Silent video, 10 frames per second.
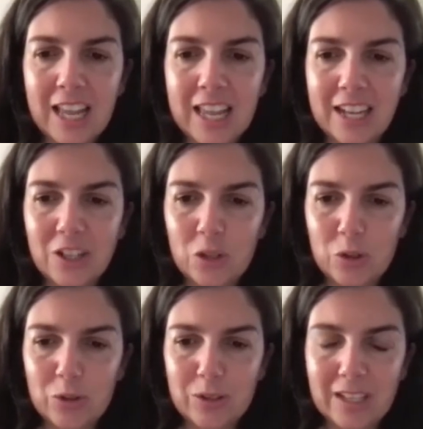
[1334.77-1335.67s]
that
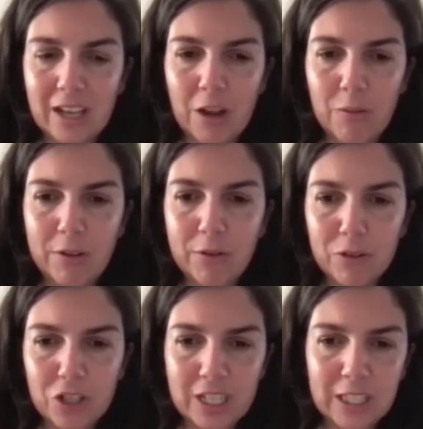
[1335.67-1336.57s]
shows
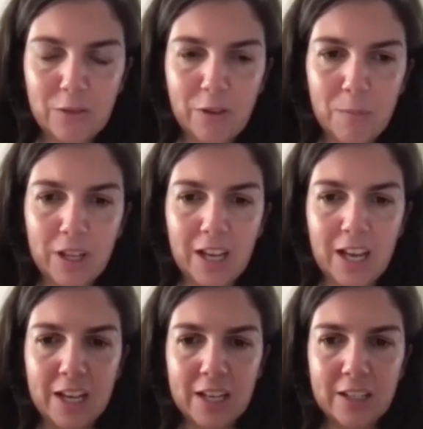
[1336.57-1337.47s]
refugees from
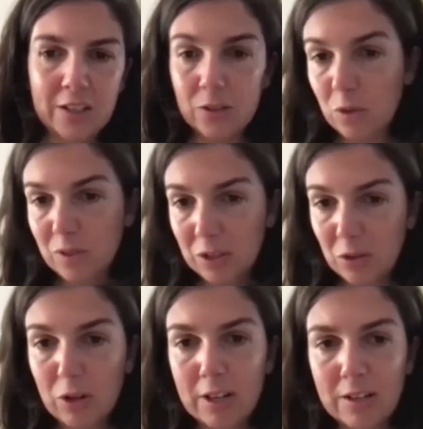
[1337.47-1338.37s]
the Soviet
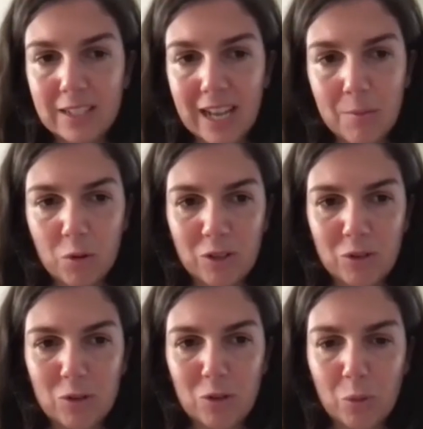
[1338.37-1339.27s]
Union at the time going
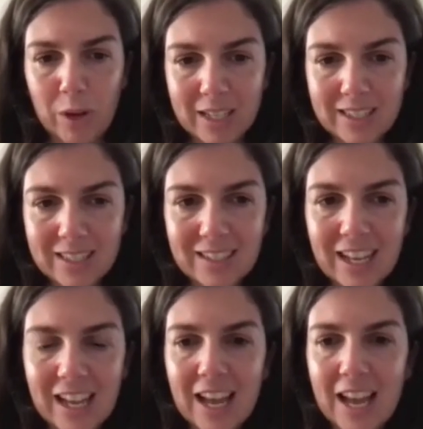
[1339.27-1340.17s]
to the US.
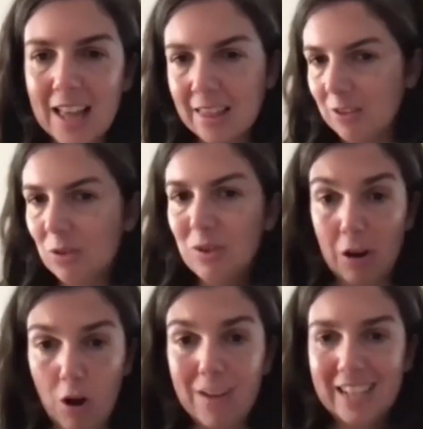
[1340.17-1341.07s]
And so
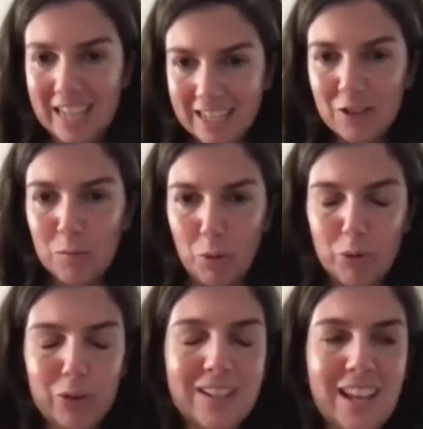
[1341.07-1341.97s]
they're in the
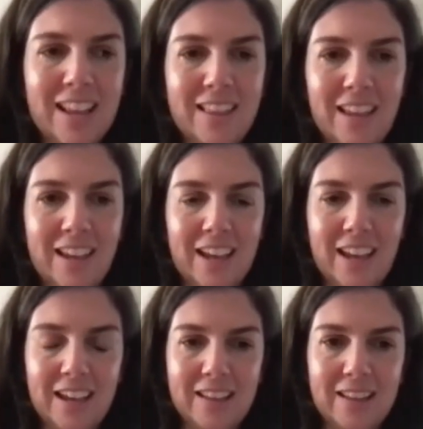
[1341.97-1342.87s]
boat, and
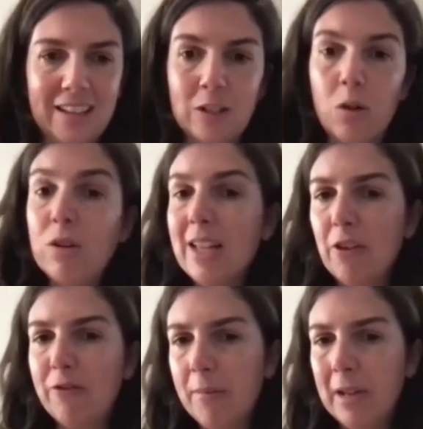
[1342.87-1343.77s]
it looks like
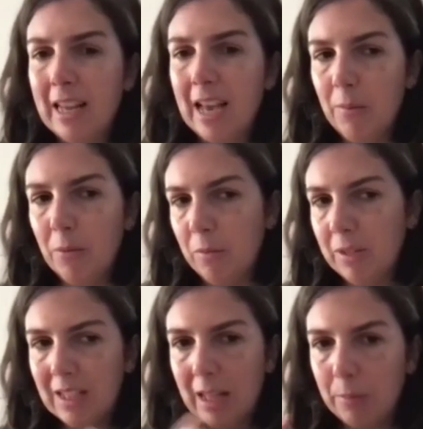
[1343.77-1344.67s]
a family album.
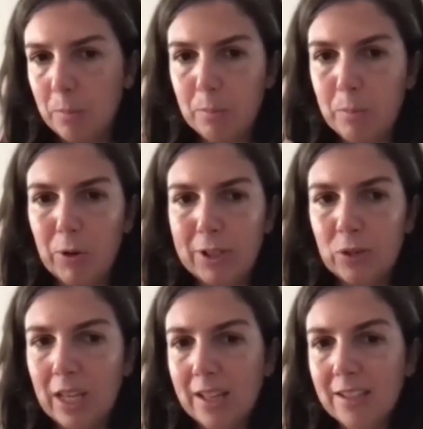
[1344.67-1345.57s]
It's like people are
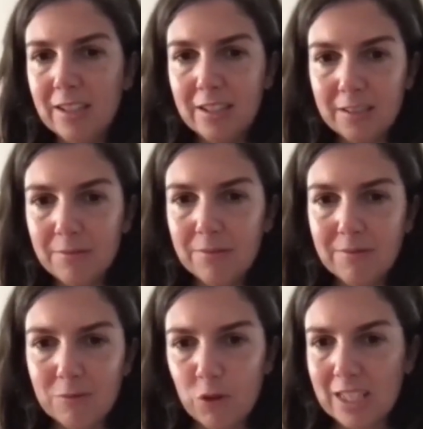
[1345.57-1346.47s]
together,
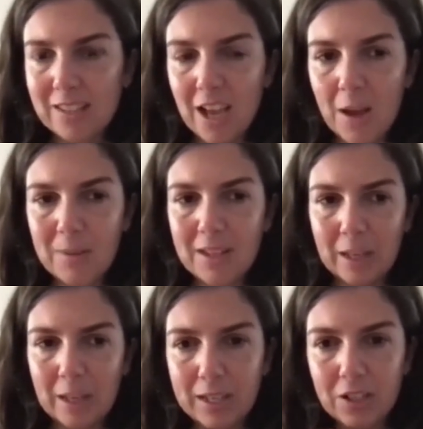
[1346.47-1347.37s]
dressed up, they
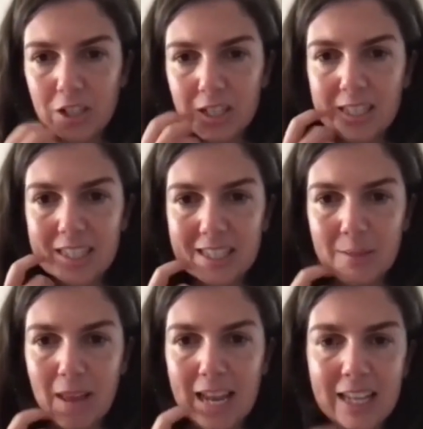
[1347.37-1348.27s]
take pictures, they're
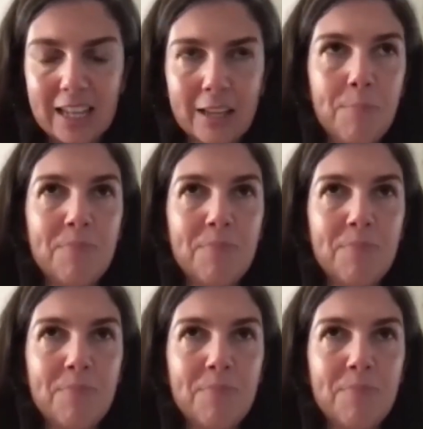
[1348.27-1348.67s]
smiling.